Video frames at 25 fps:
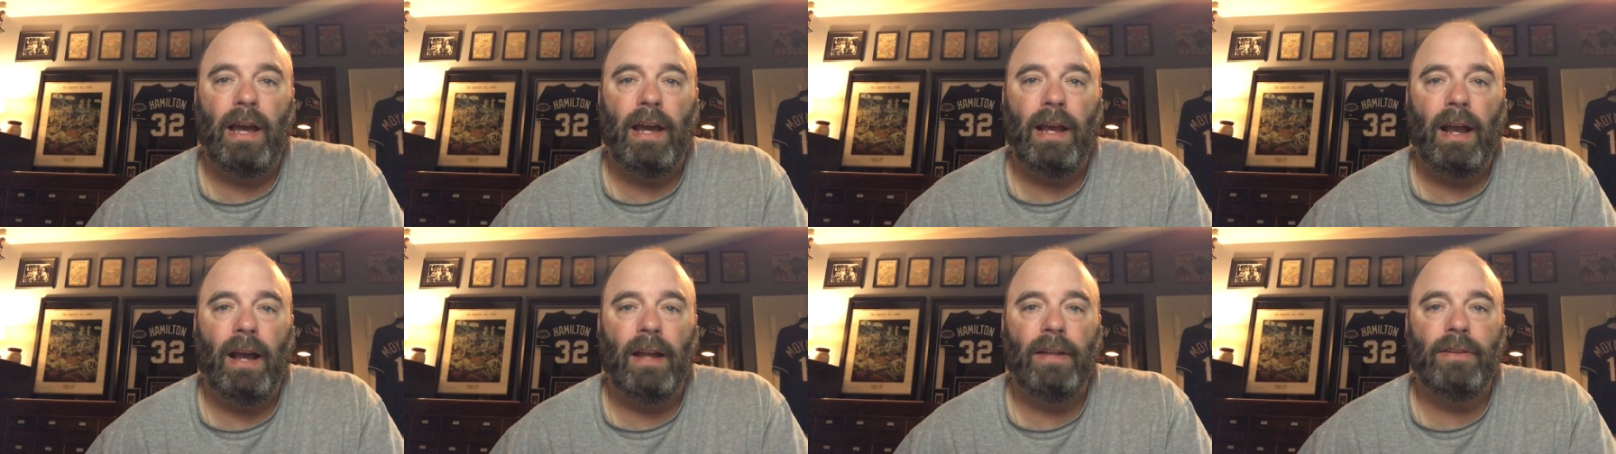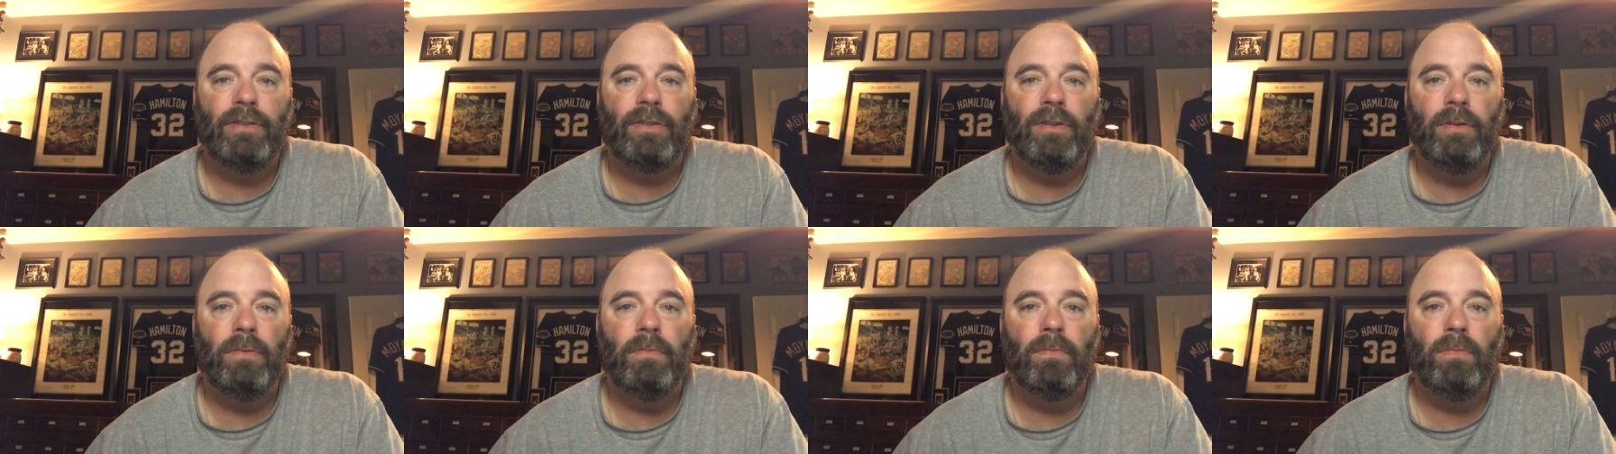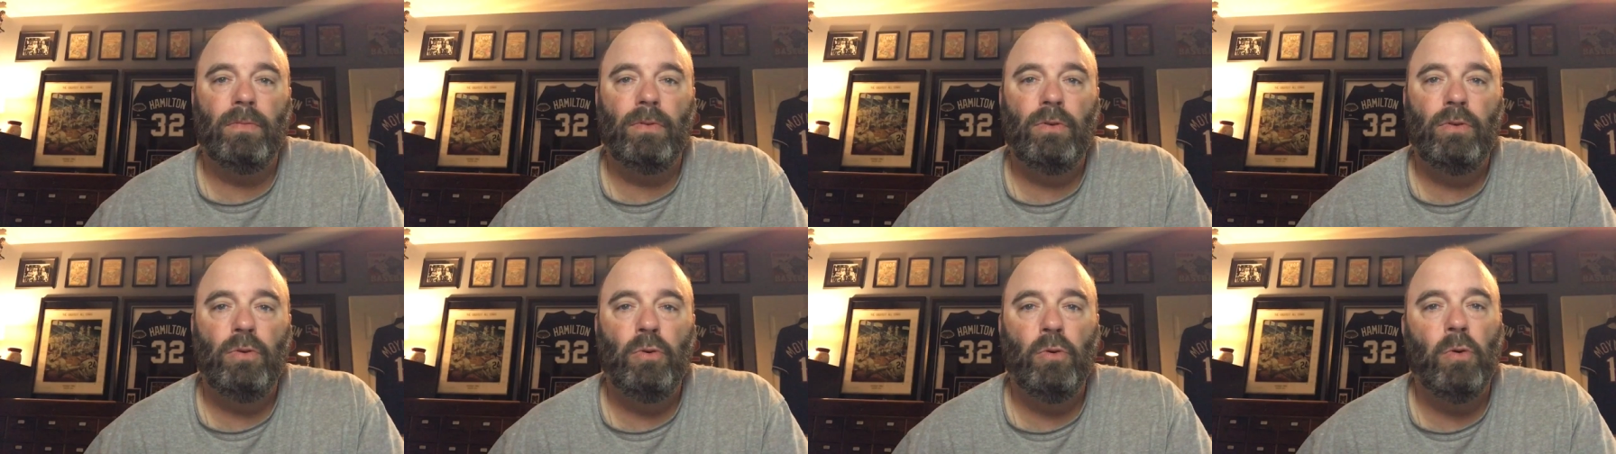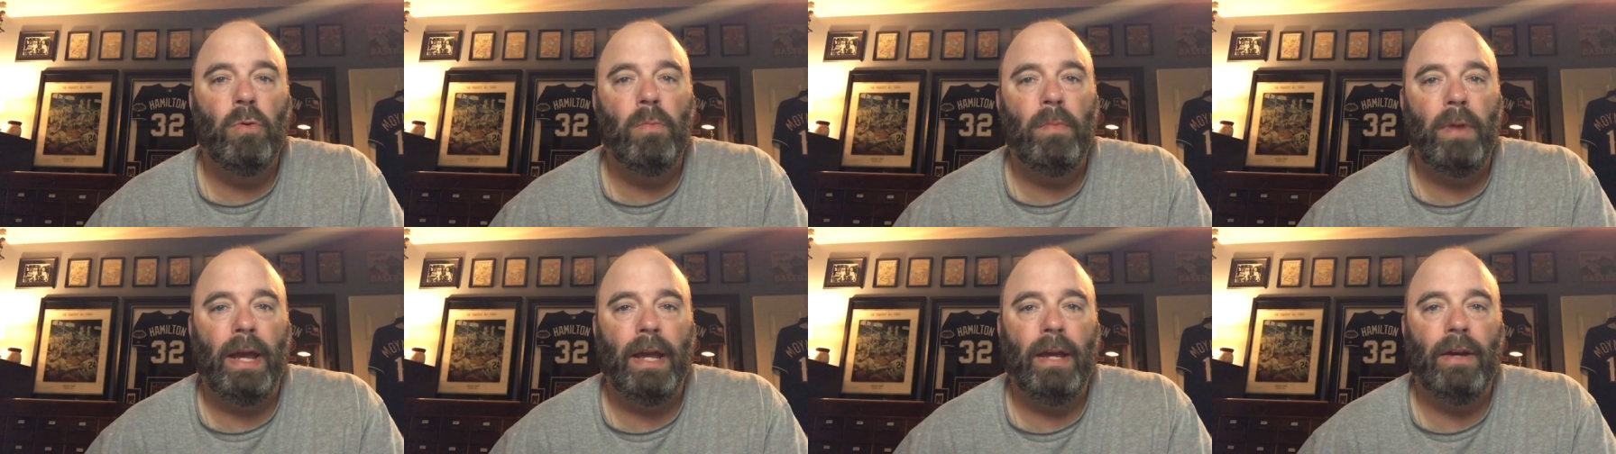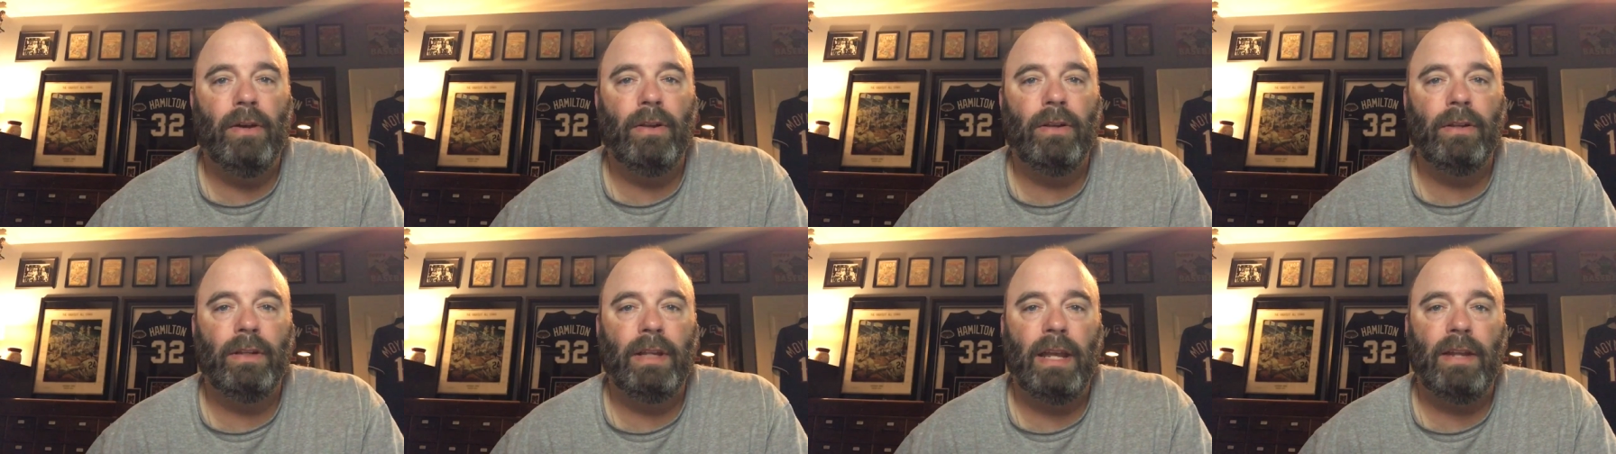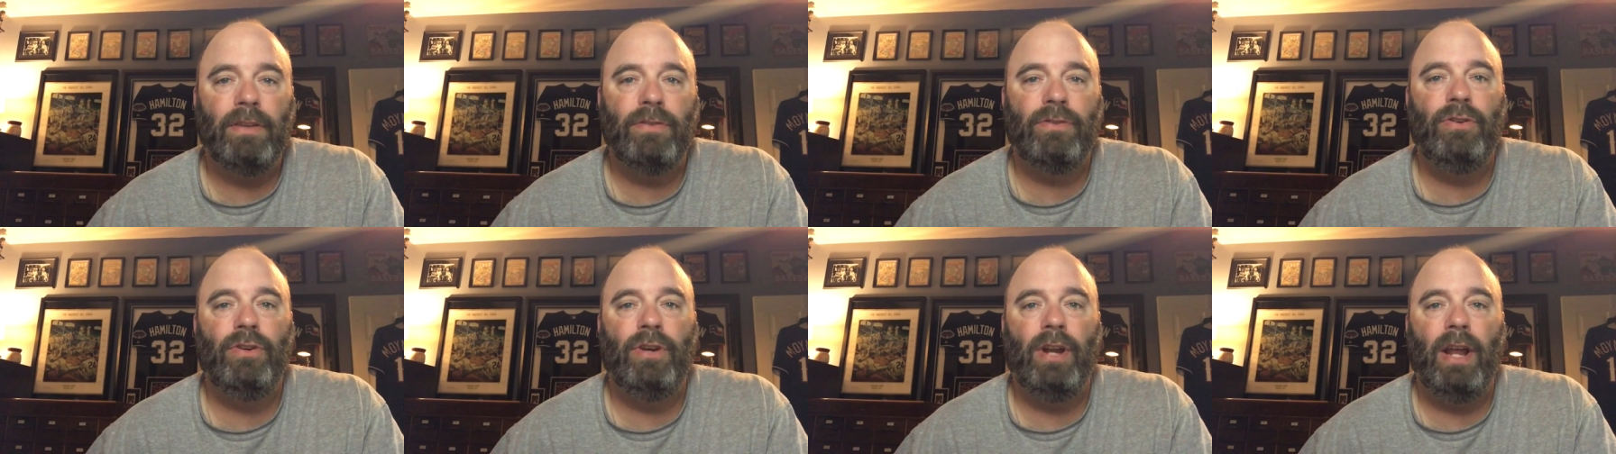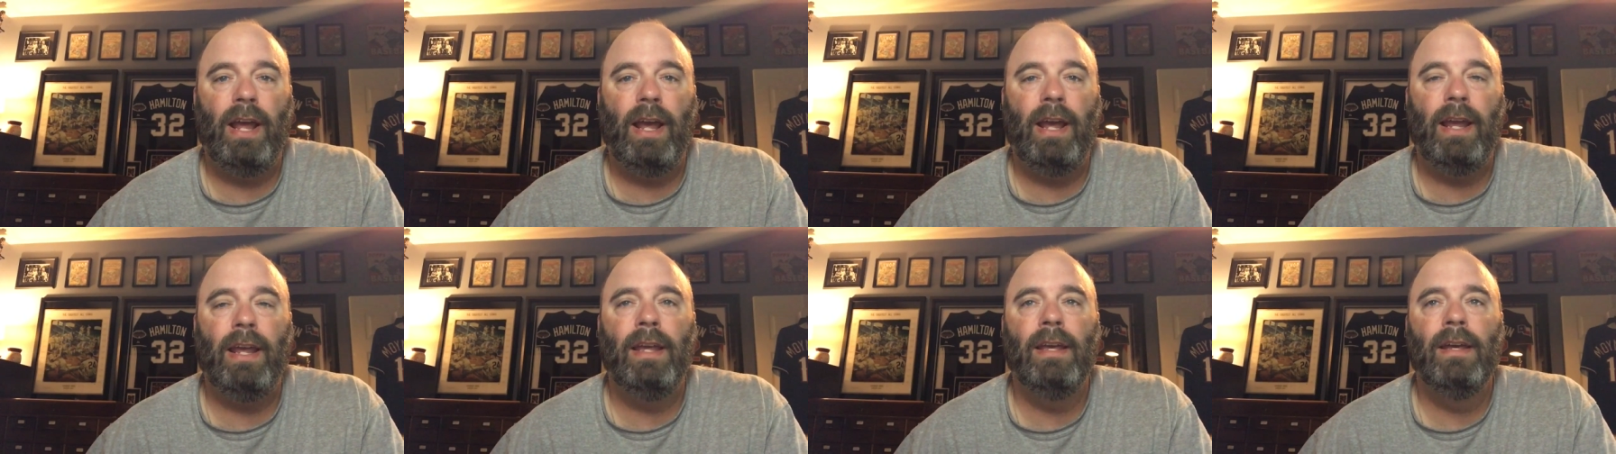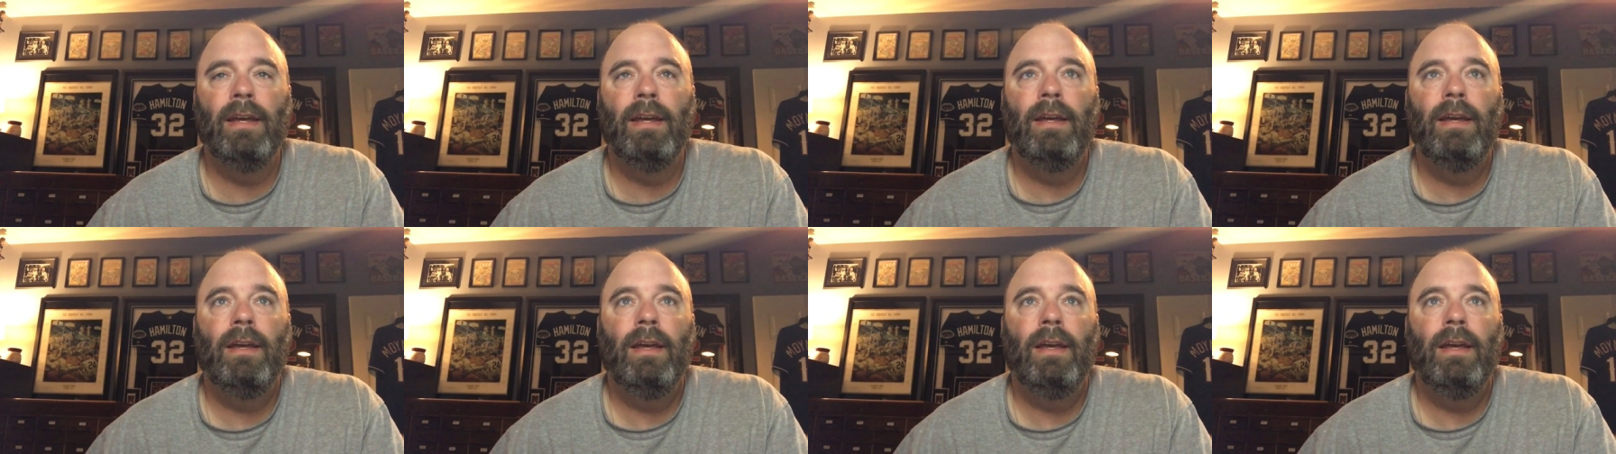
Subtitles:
I got some cool mail yesterday